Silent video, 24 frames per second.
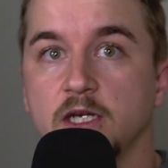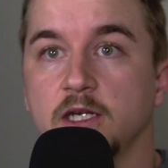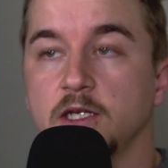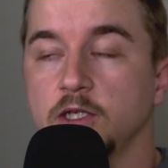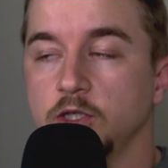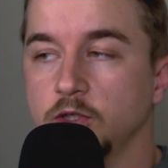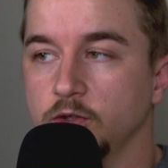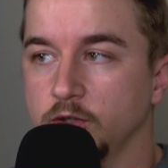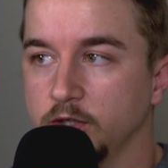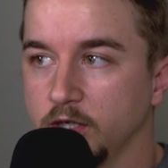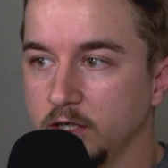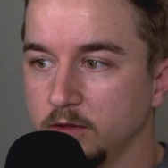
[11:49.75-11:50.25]

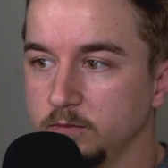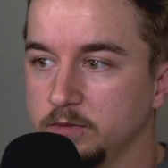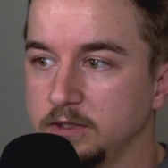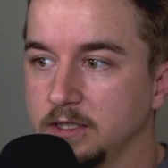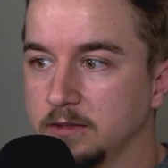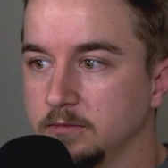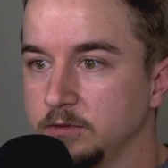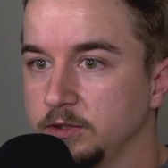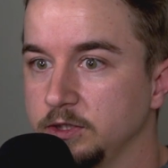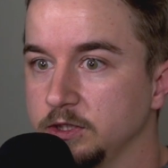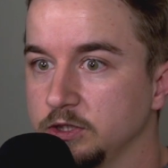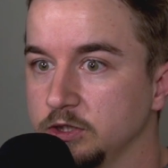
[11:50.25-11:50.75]
You're going to be
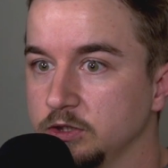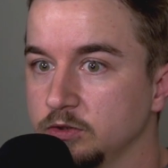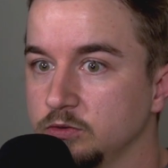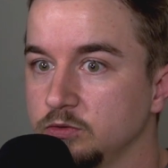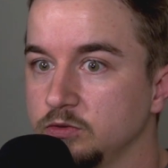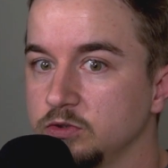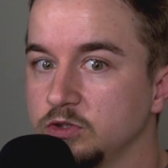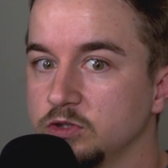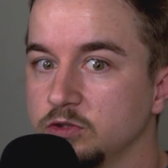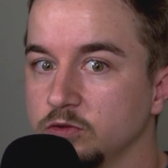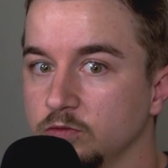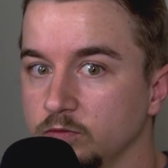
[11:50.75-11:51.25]
able to
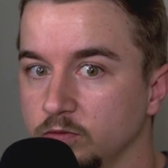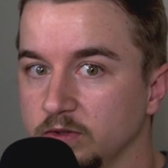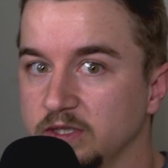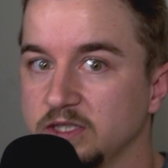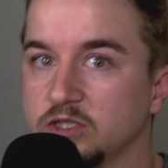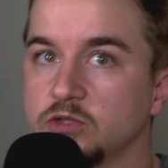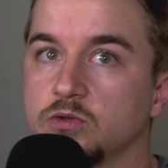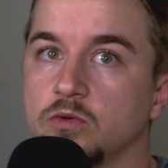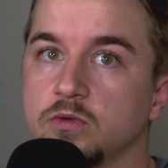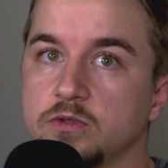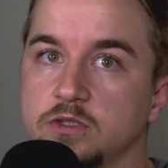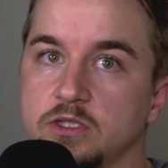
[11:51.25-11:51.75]
use the
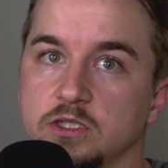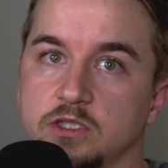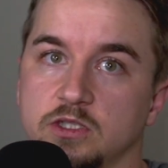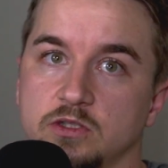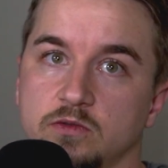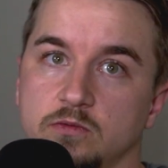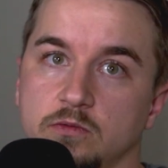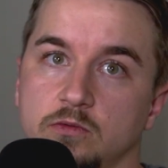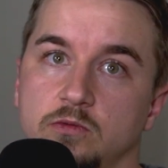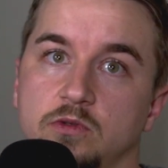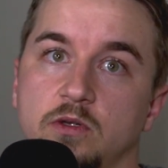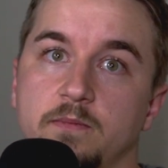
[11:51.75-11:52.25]
resources
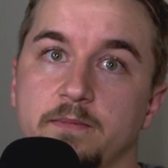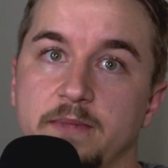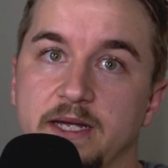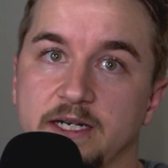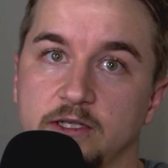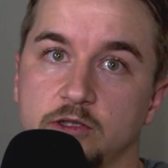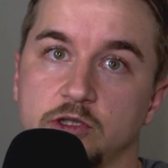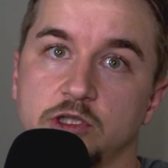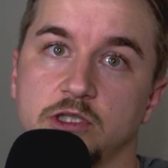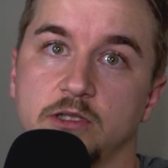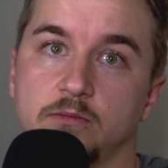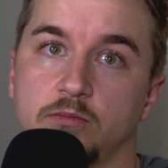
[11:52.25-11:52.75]
through the
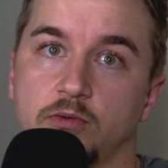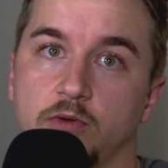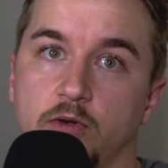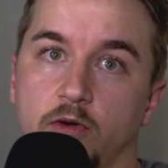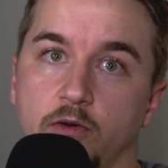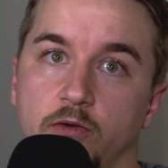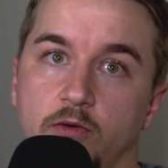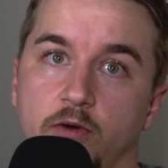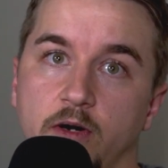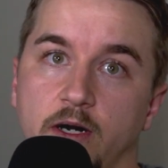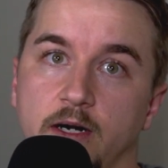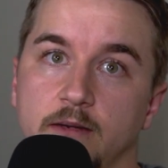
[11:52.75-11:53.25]
mentorship
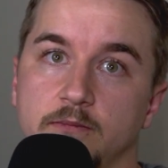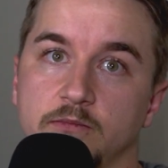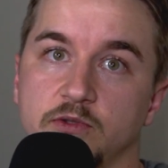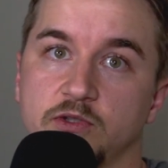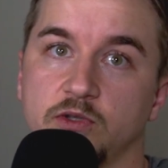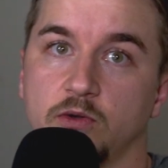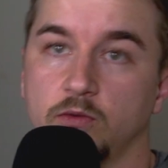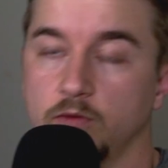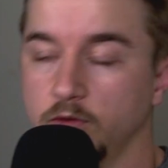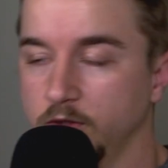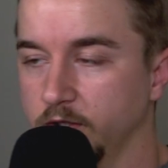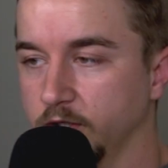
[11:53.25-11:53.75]
programs
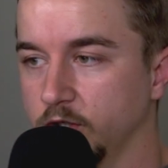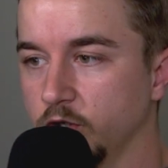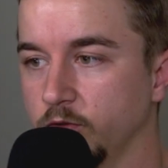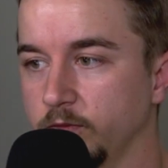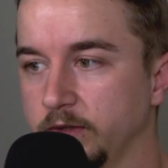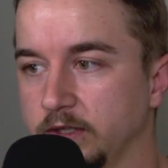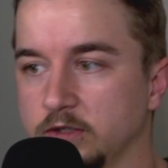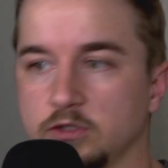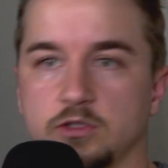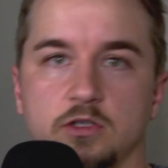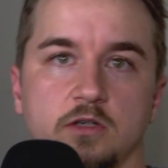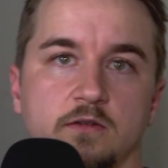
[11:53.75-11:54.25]
or the
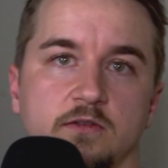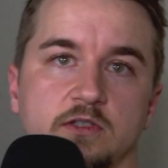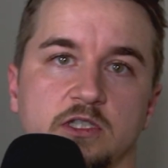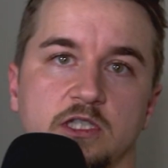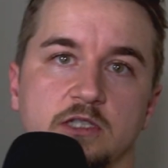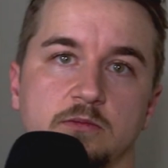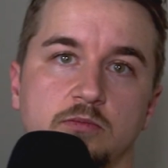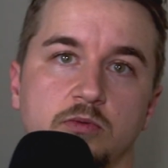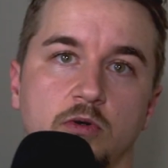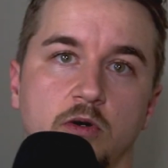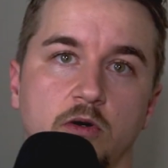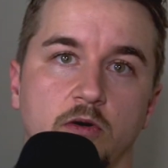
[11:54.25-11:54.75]
career
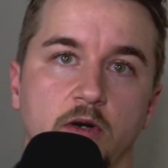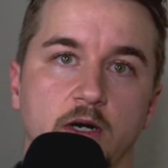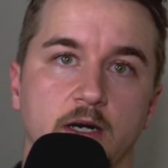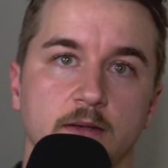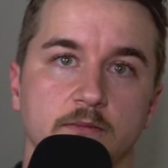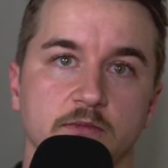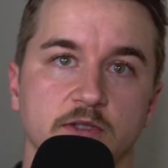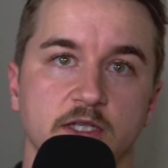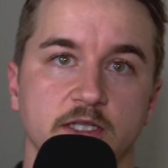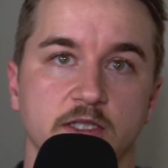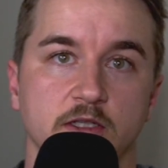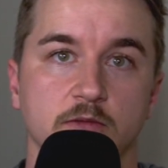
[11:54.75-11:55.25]
services
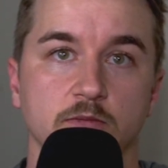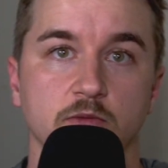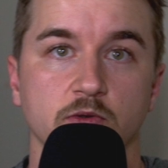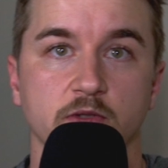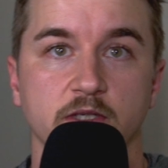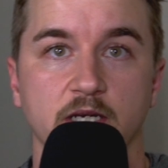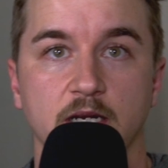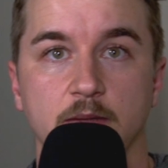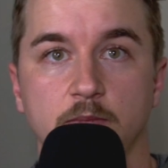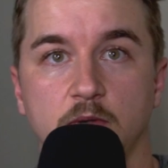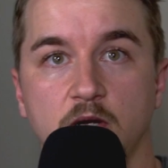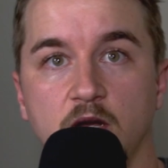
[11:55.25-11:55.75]
programs that your
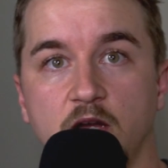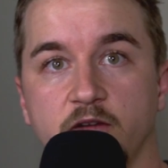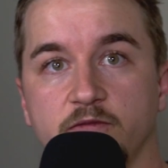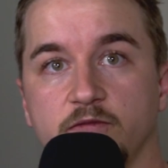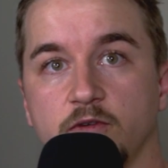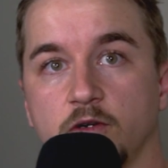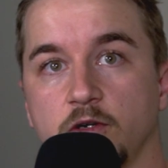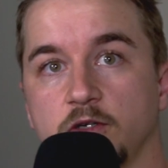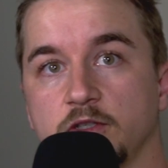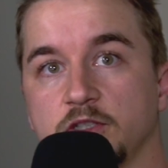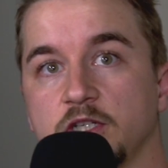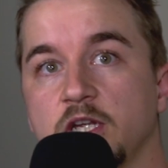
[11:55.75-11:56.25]
bootcamp
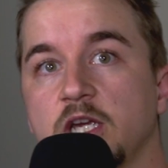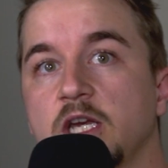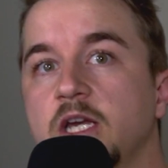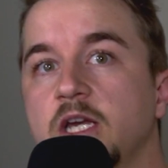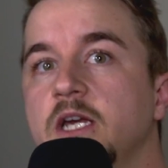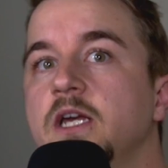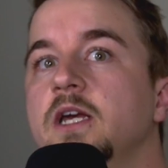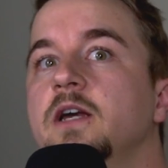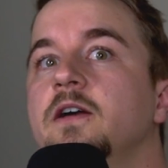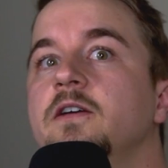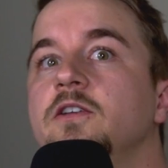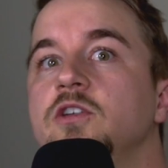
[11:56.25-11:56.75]
offers
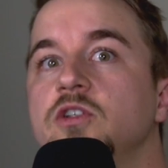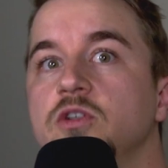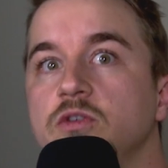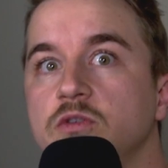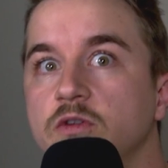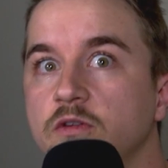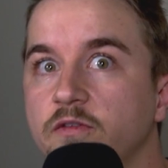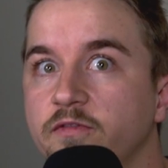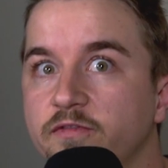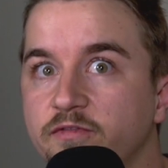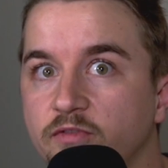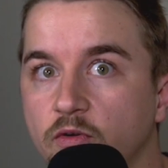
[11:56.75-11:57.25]
to
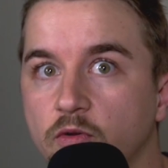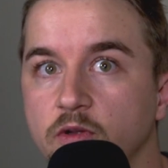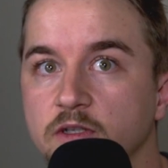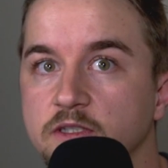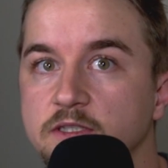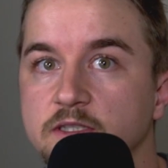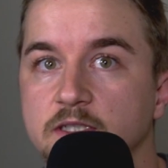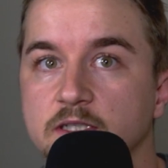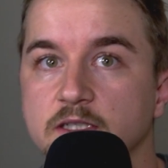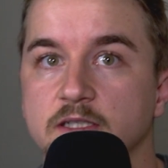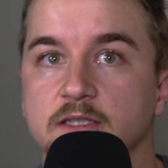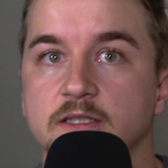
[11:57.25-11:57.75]
the fullest
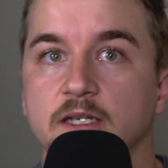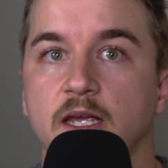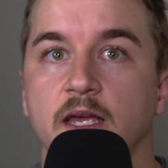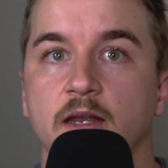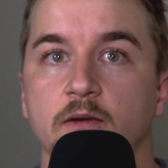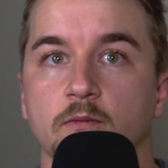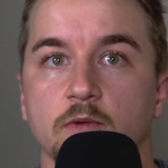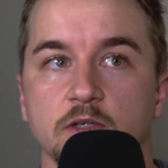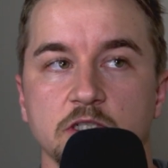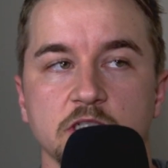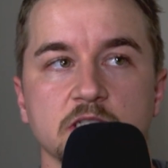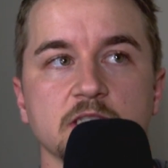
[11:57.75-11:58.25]
extent,
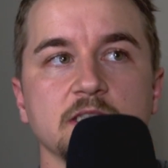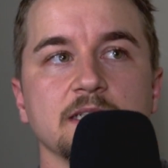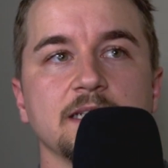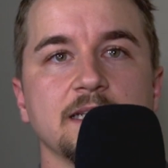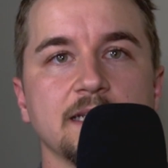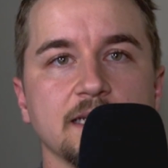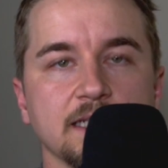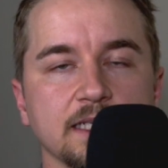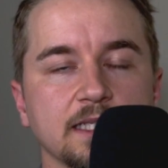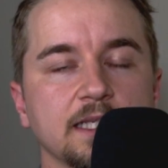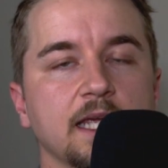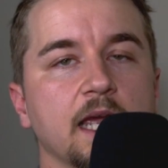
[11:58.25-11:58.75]
which is
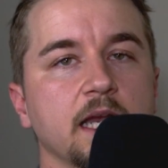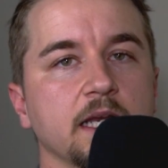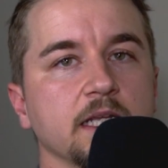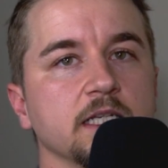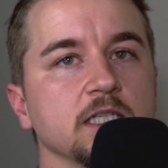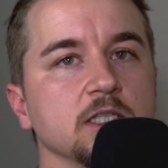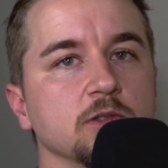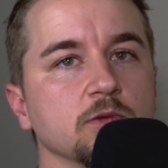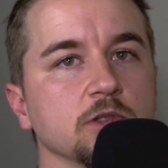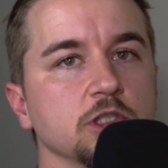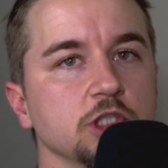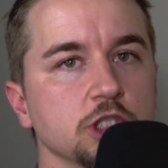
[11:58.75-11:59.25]
in getting
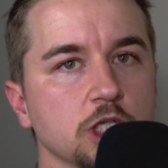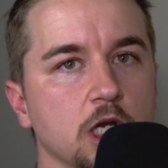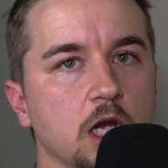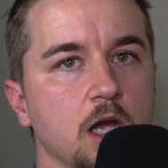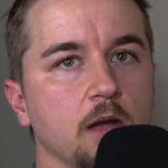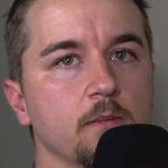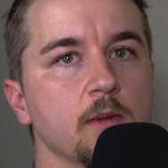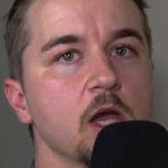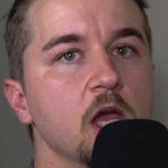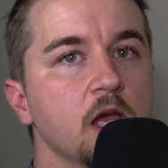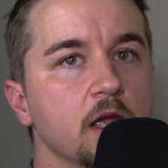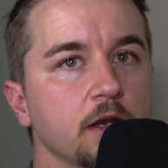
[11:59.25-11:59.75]
you a
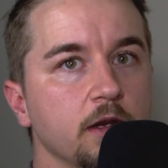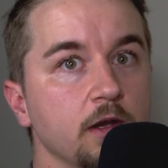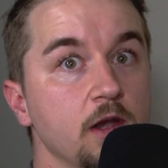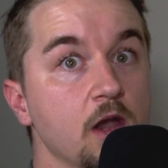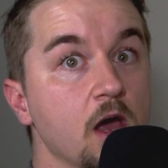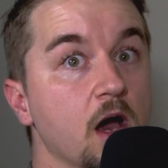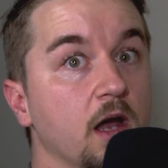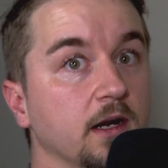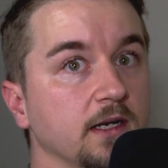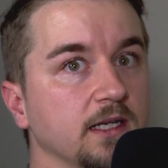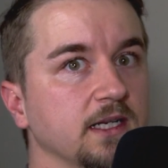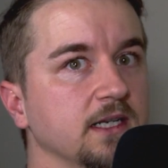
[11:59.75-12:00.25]
job,
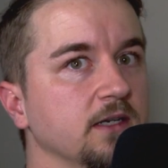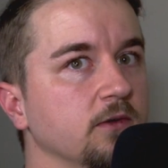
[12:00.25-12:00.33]
not in